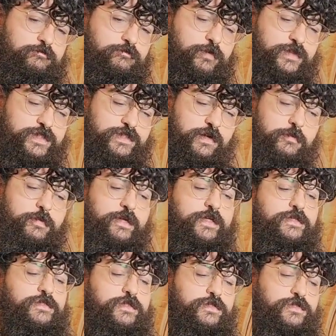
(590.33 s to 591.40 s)
when
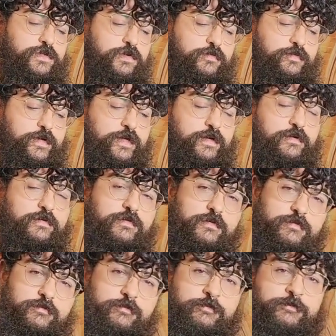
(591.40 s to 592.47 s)
somebody's deserving
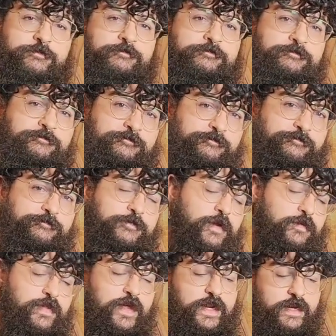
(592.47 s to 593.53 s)

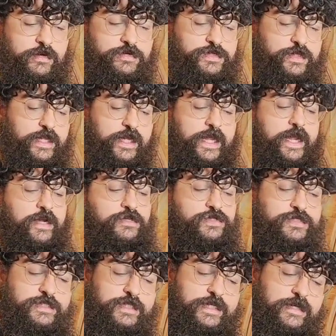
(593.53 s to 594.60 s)
of that energy. They can't
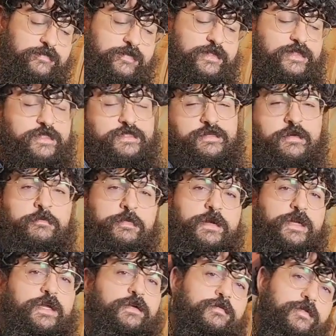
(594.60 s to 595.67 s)
just give it to
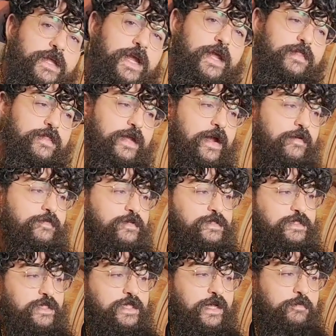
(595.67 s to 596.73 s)
somebody. They have to
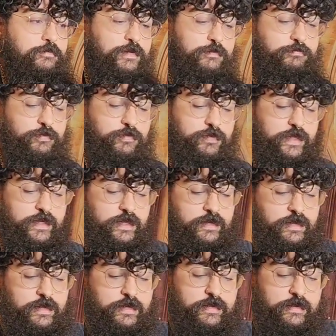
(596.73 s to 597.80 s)
see that people, they
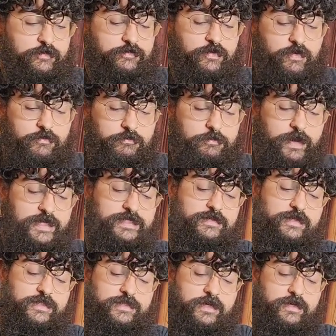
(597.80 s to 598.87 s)
have
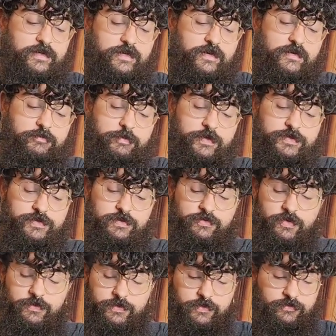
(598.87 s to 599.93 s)
basically done enough personal
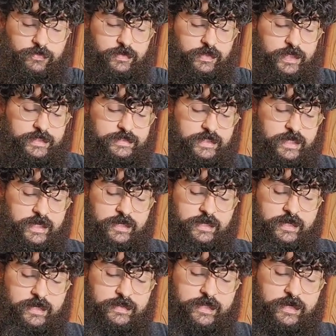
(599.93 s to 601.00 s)
growth to realize that
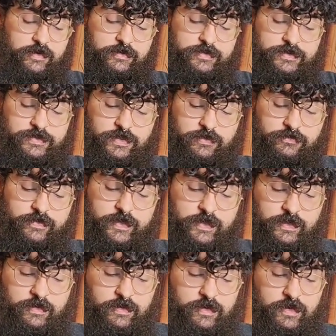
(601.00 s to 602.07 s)
they are
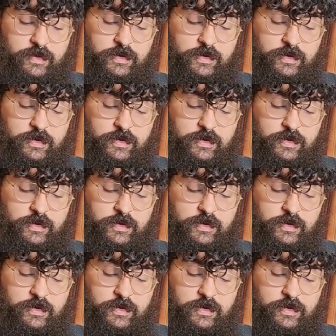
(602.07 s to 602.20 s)
deserving